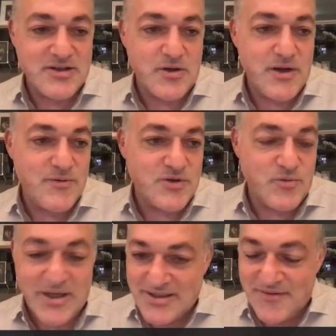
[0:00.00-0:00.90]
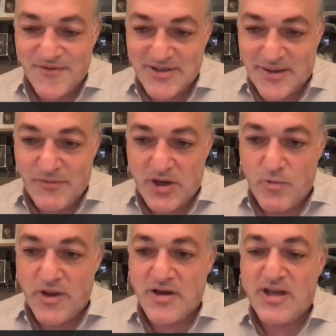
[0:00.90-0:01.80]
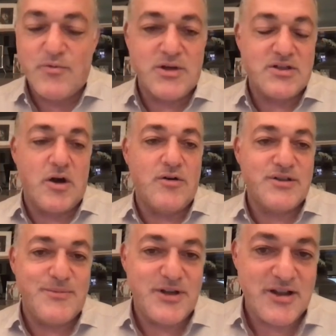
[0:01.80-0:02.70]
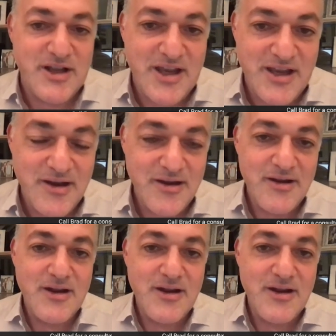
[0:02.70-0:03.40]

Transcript: So he was arrested for something. Whether he was ultimately